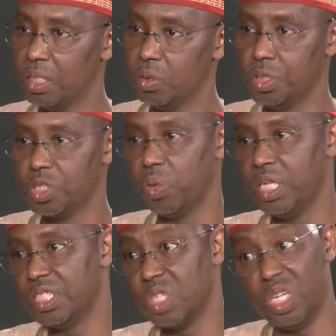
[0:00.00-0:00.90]
who is
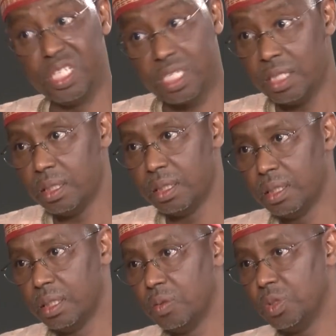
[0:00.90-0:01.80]
willing to listen,
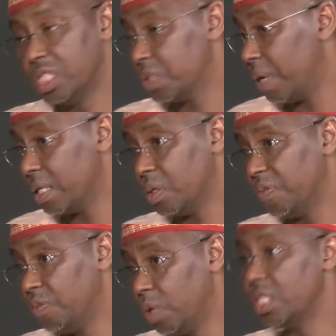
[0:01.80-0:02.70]
which is part
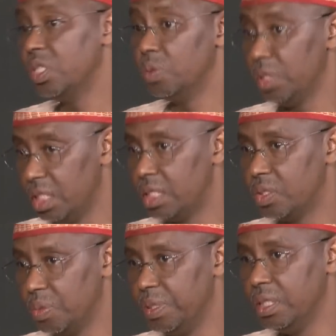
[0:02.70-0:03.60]
of what you need
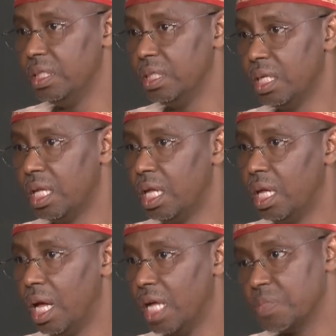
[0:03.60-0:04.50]
to be
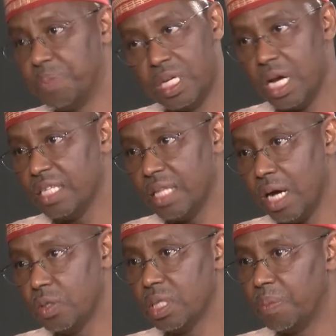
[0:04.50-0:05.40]
a speaker in the
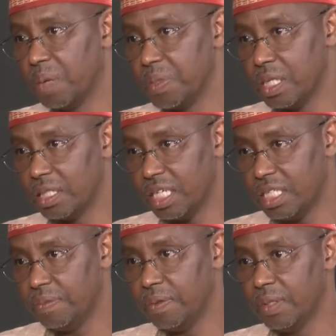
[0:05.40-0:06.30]
House of
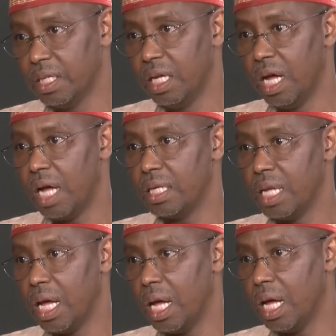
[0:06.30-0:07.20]
Representatives. And
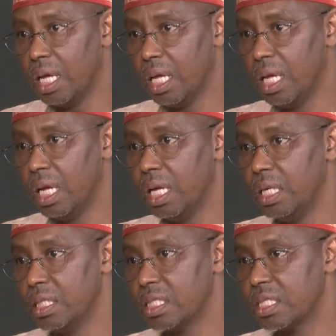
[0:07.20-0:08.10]
uh,
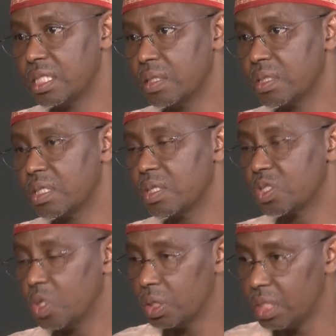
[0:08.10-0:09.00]
his
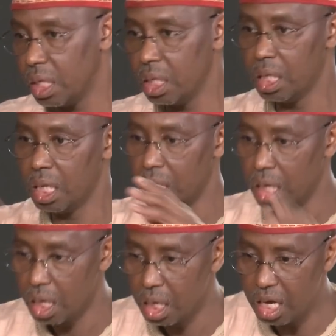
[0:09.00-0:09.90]
total
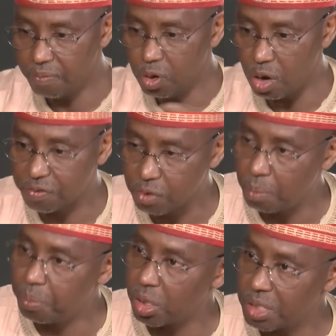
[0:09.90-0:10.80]
level of
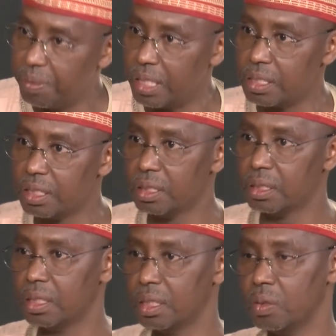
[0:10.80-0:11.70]
comportment
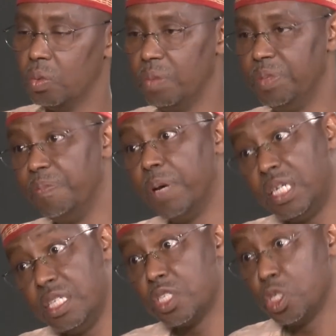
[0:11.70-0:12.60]
will be
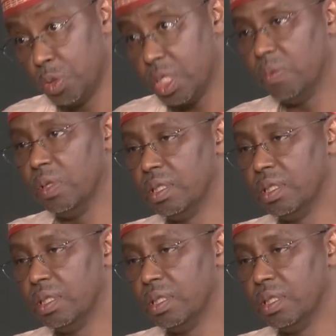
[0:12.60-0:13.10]
very suitable